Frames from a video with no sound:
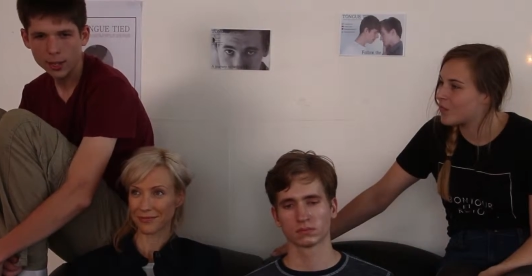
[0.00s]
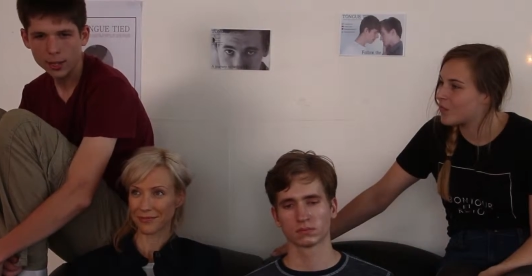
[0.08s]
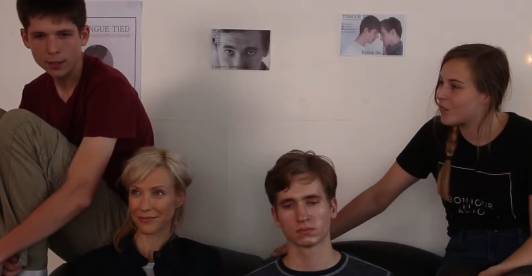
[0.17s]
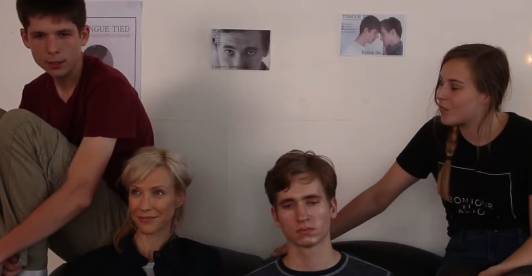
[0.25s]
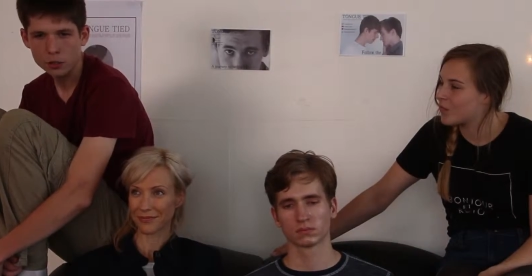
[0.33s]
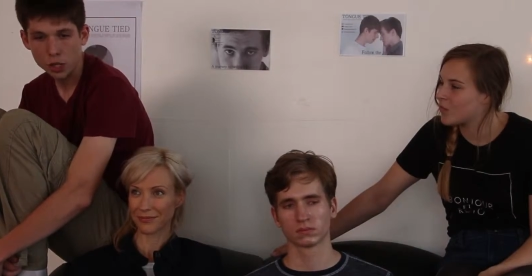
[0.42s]

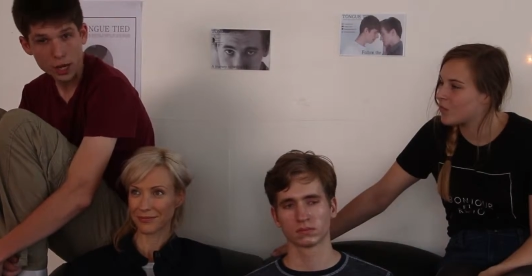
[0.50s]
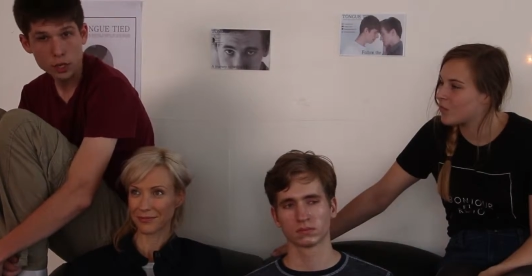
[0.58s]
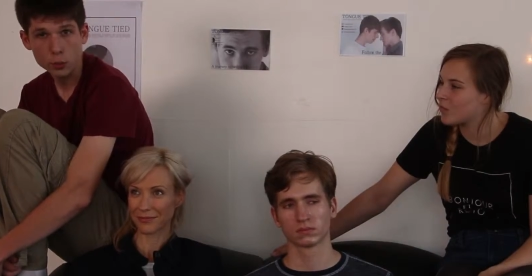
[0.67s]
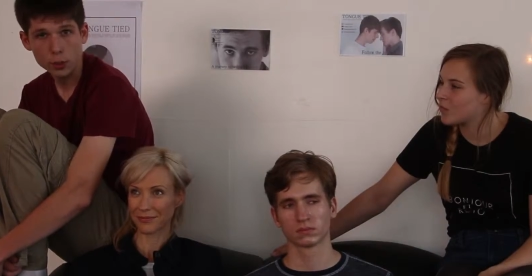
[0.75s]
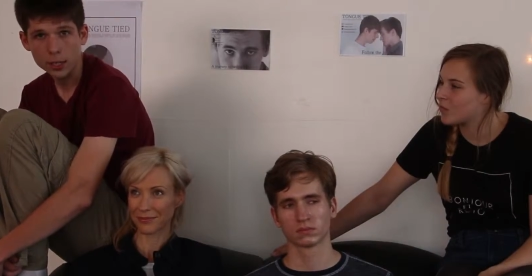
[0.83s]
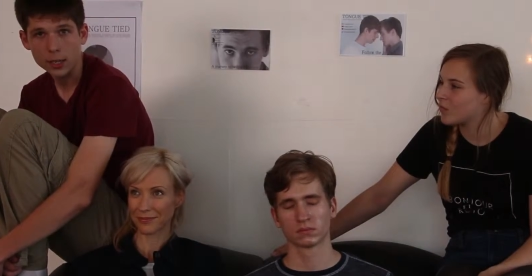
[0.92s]
Speaker 1: and
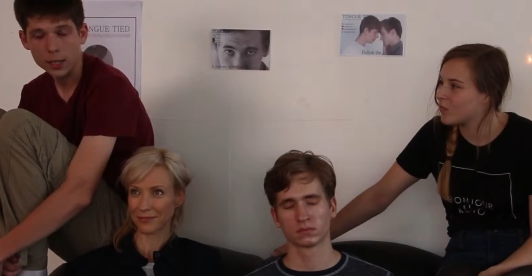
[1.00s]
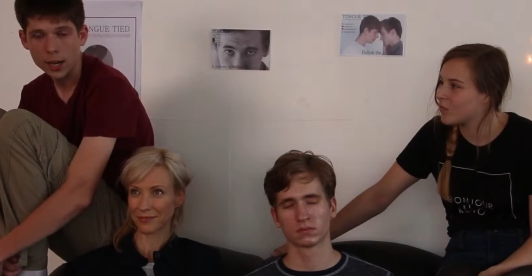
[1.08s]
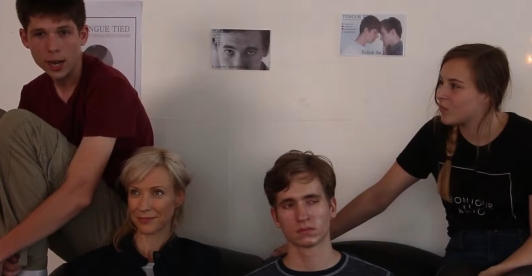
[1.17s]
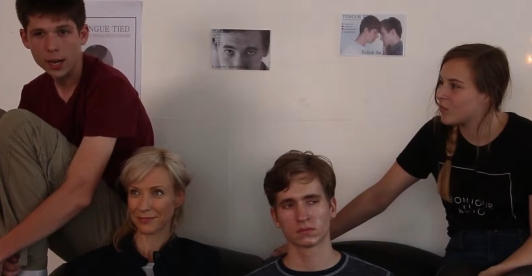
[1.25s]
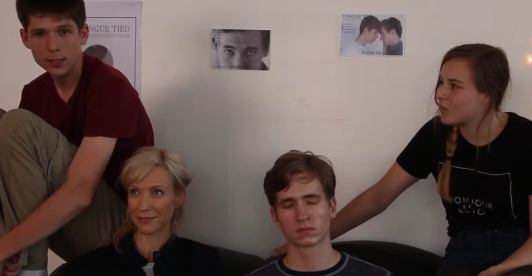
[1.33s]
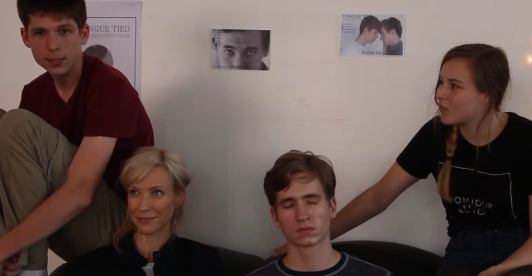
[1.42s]
genuine and
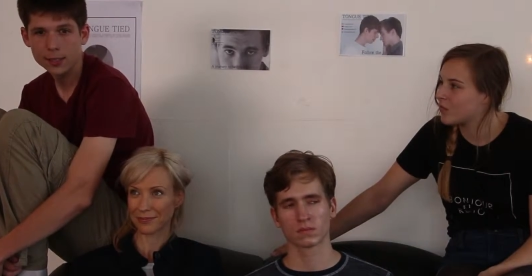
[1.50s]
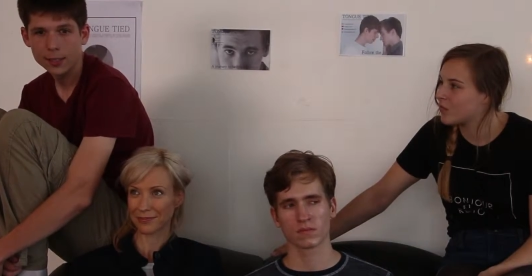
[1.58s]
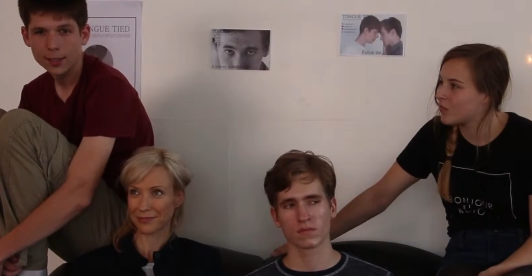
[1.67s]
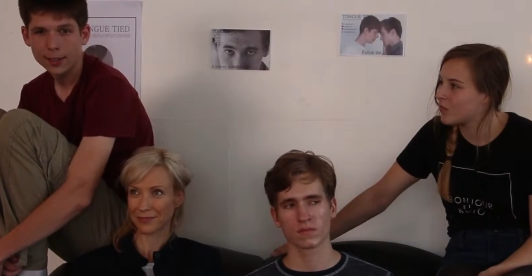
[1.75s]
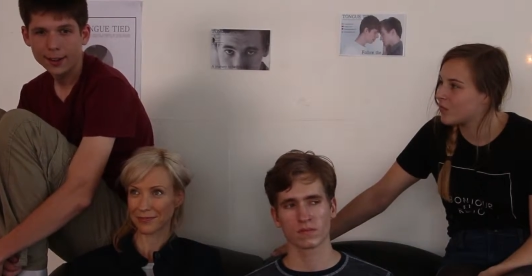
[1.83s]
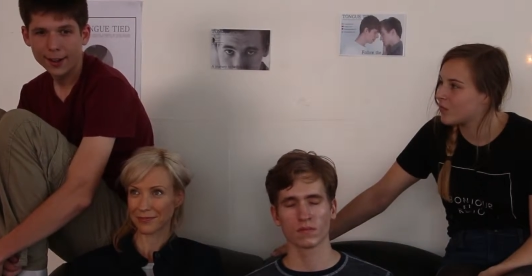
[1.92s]

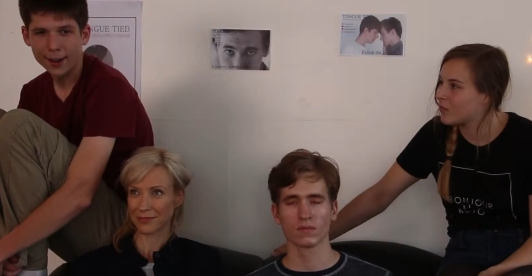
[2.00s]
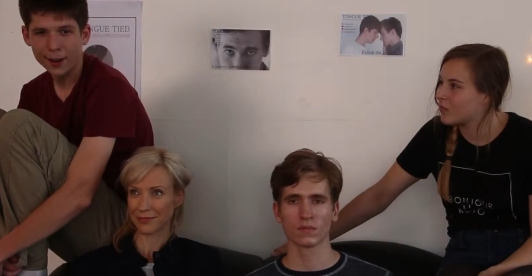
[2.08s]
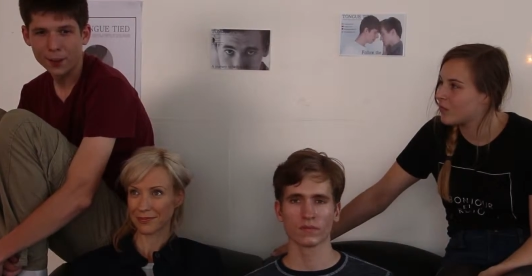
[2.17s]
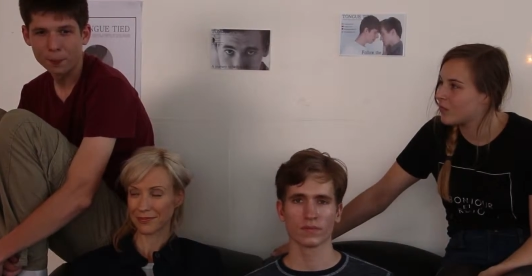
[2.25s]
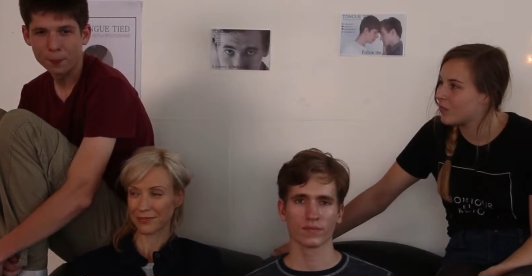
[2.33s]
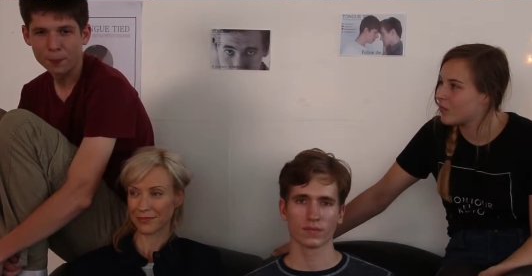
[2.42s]

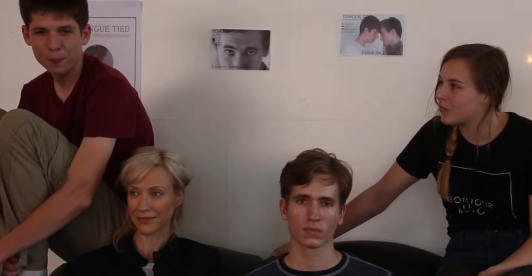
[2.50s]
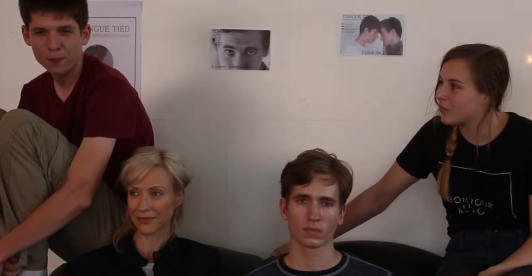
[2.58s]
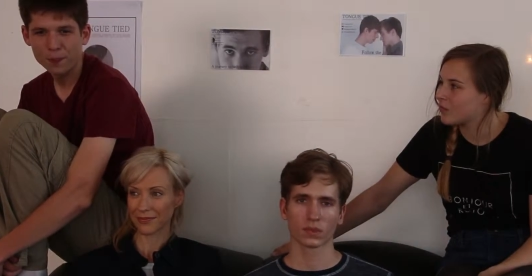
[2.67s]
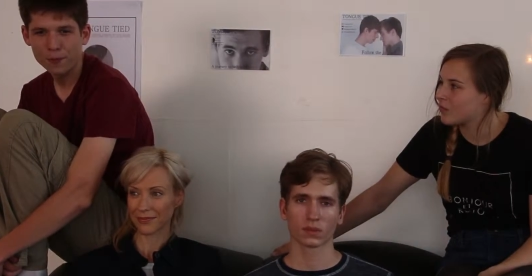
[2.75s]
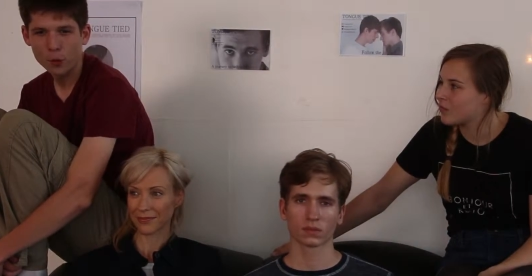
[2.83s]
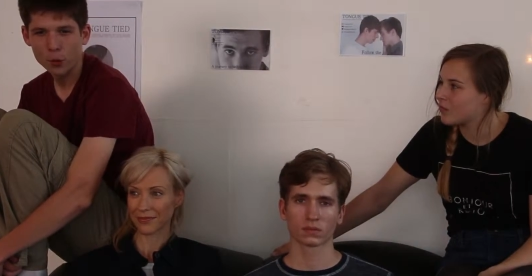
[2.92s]

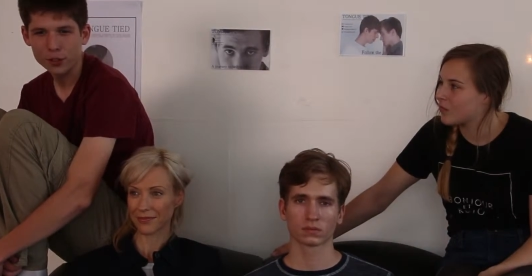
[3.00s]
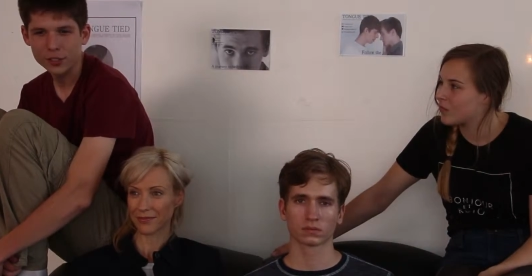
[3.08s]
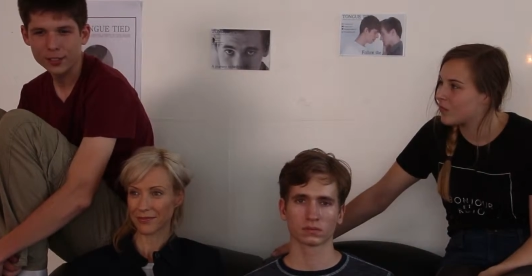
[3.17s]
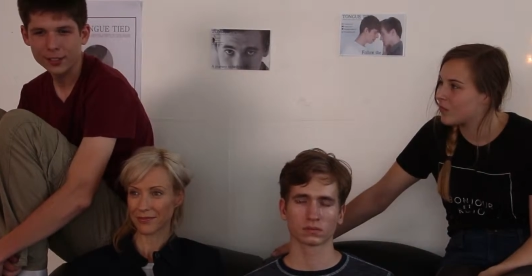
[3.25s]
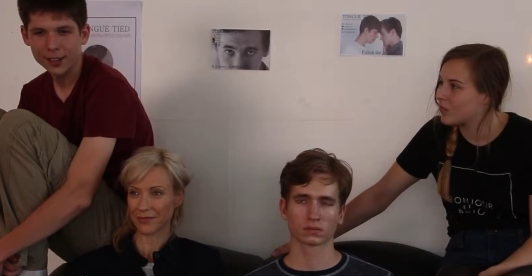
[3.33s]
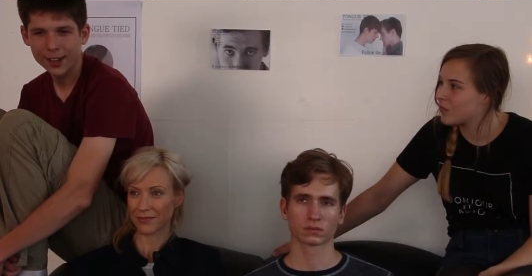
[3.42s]
not
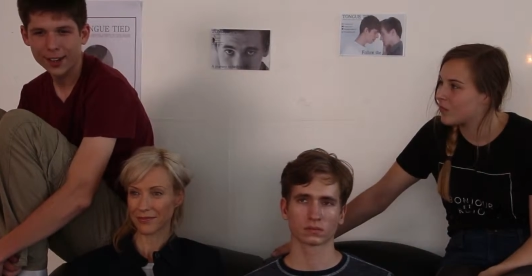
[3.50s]
forced.